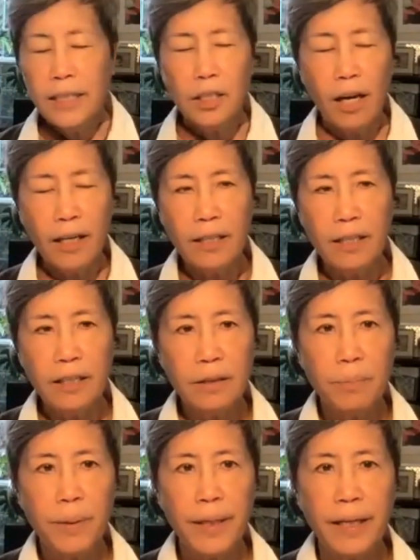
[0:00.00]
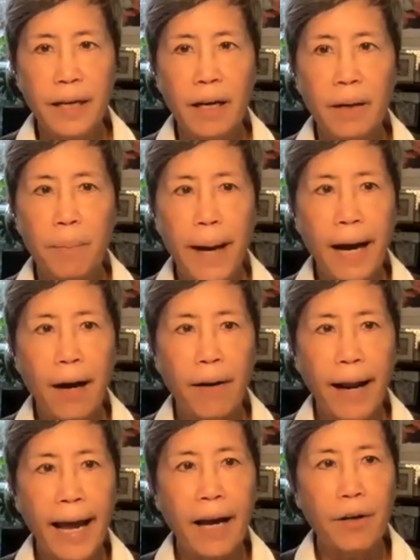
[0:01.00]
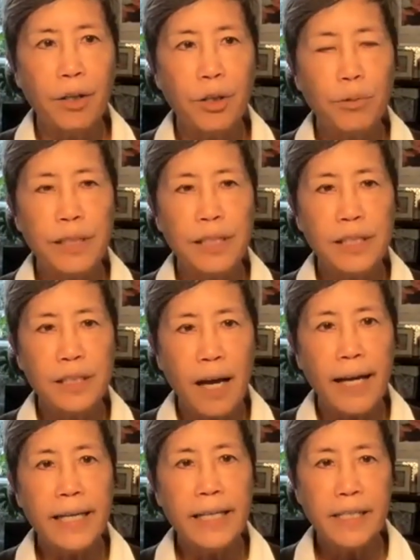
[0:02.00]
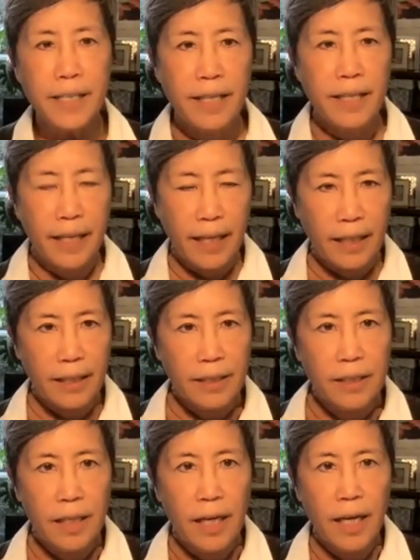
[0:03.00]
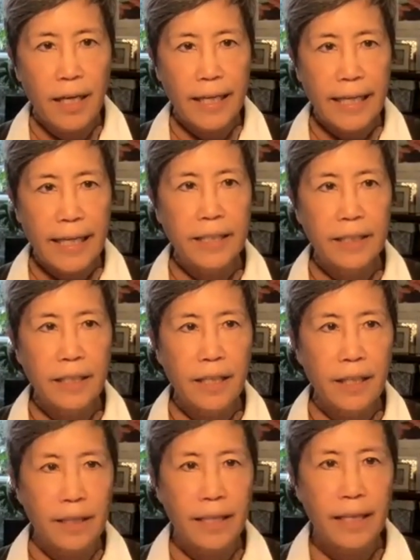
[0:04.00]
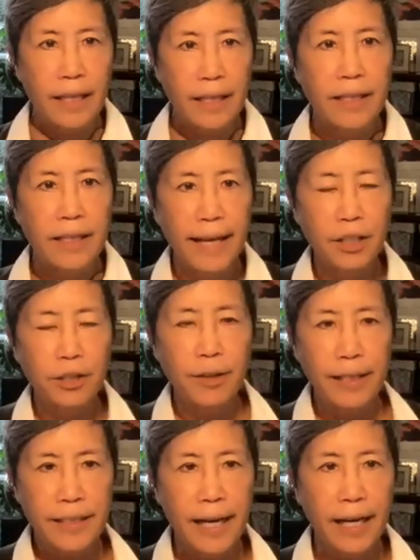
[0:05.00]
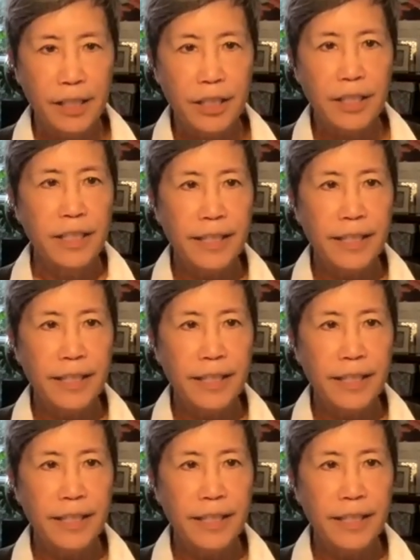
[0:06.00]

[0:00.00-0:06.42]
talk a little bit about how you assigned things in that transaction, in